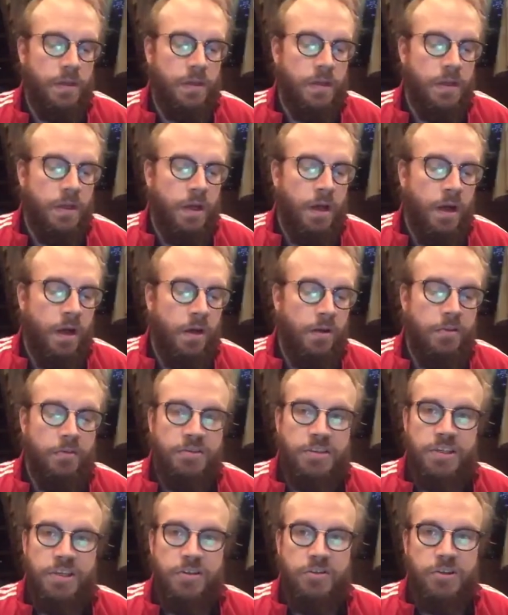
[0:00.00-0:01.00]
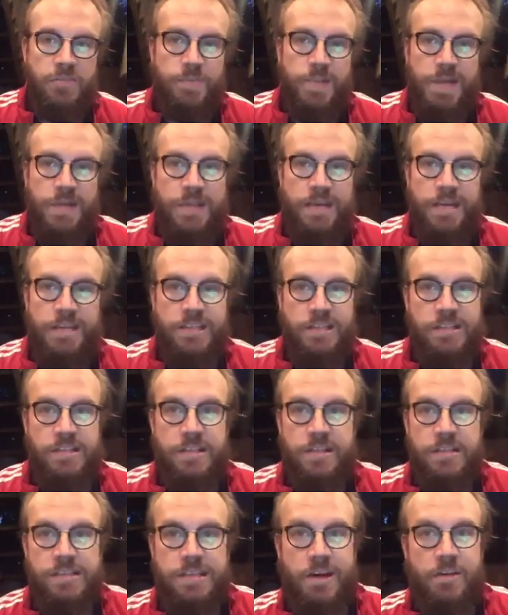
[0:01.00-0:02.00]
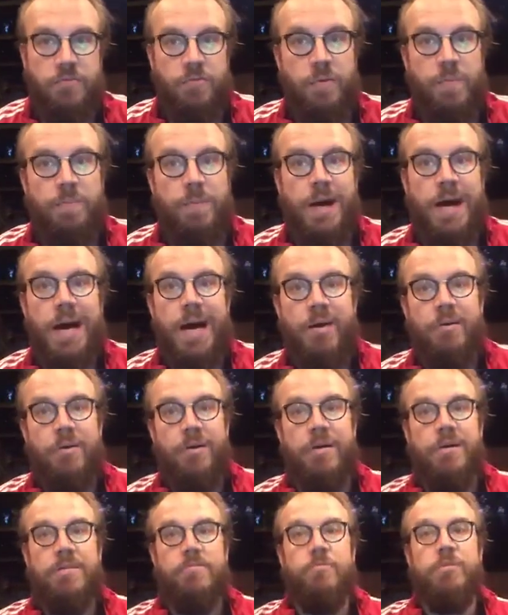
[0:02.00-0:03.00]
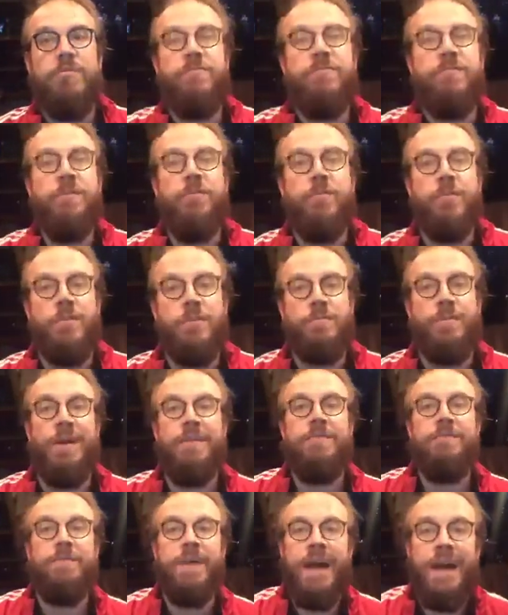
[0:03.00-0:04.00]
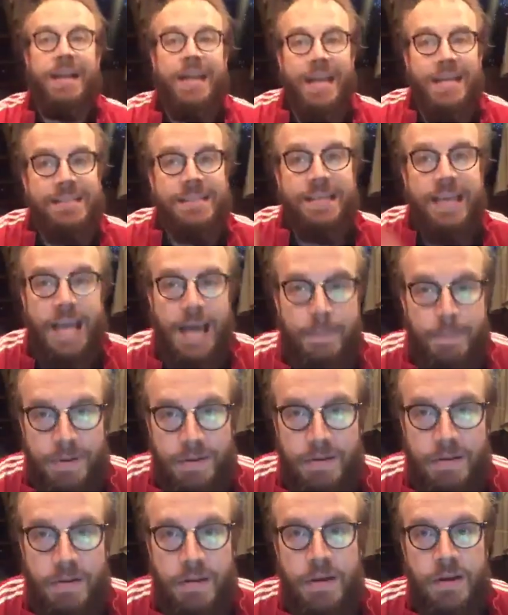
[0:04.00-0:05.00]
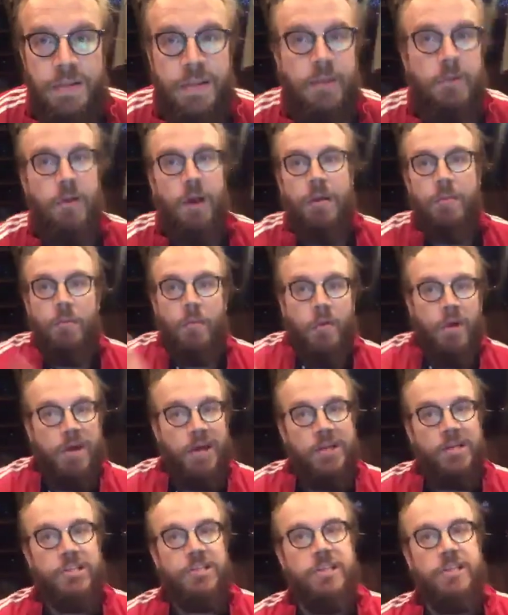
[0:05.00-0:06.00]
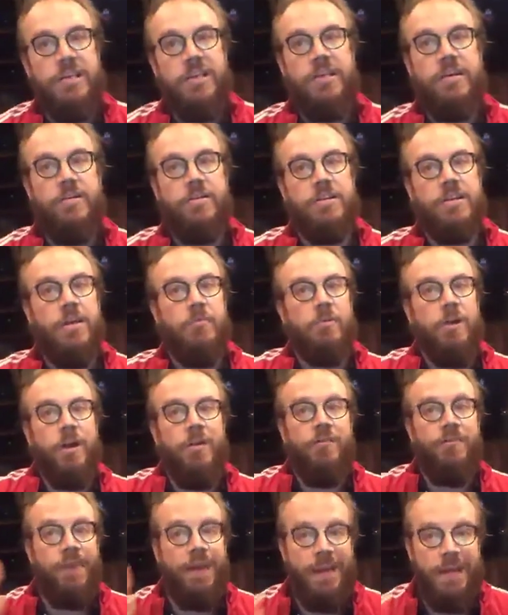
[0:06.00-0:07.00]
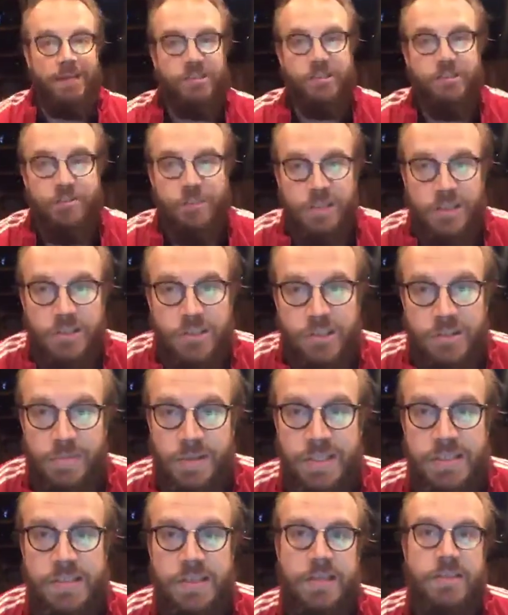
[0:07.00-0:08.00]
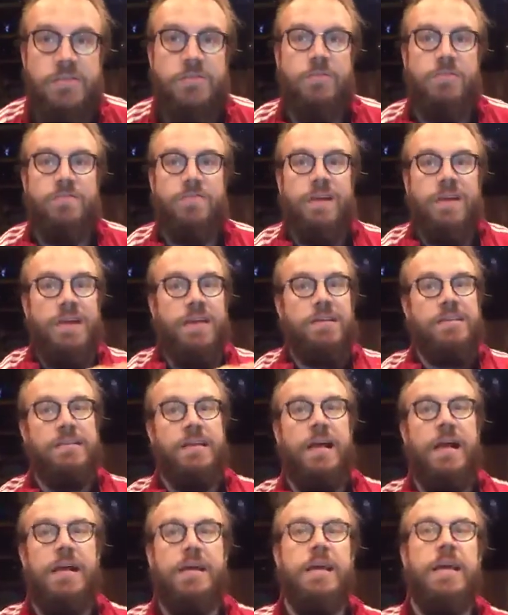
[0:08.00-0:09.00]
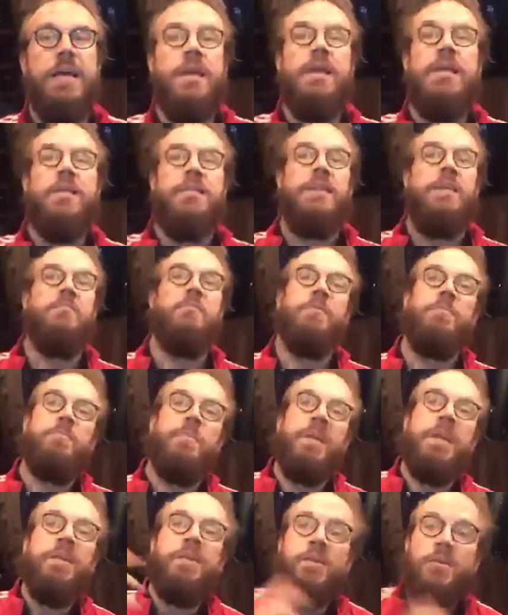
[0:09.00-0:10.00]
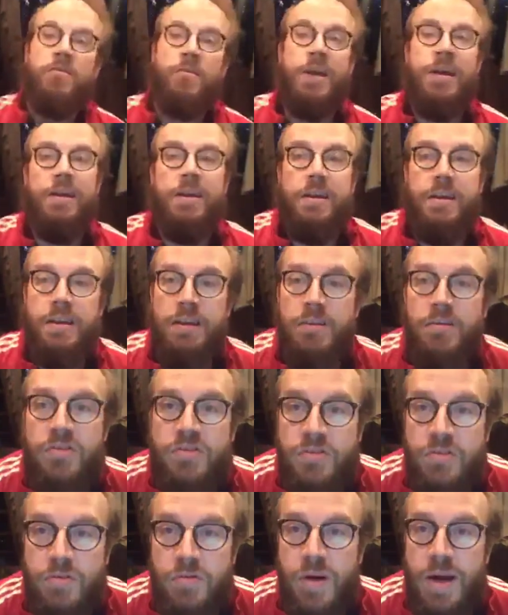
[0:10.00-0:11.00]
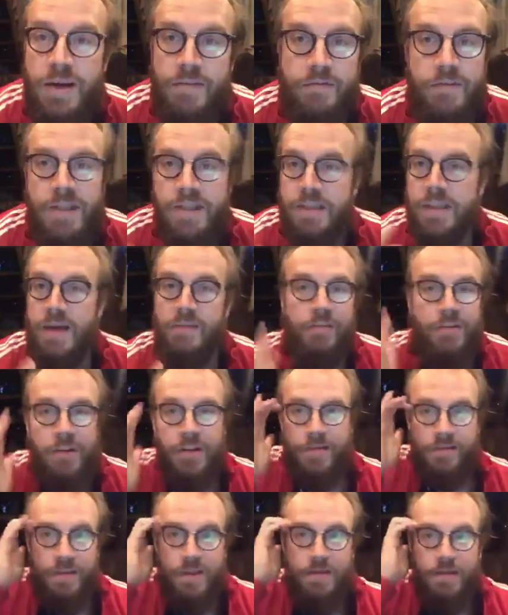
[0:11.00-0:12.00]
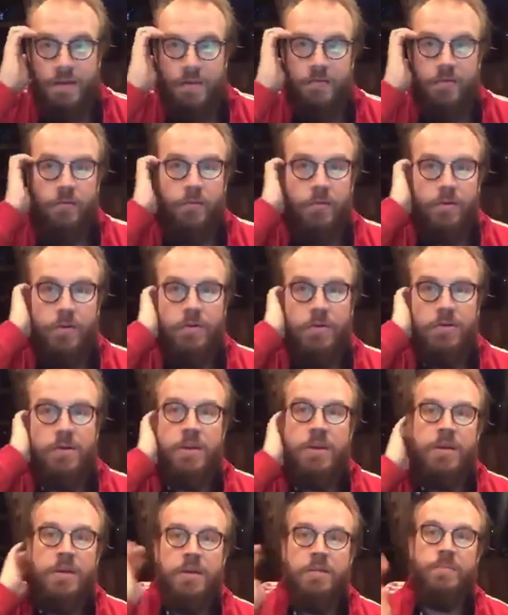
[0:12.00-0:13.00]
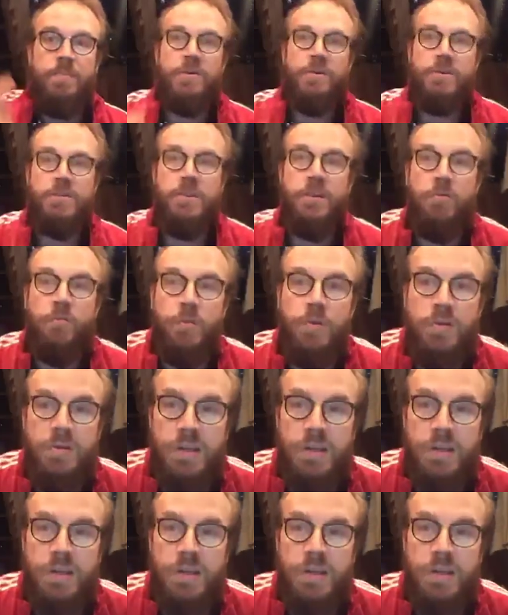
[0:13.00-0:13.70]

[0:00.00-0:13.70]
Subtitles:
those huge plantations in the South were fueled by finance capital. They were all mortgaged to the hilt. They were all financial instruments. They sold fucking stock. They were integrated into every level of the world, the burgeoning world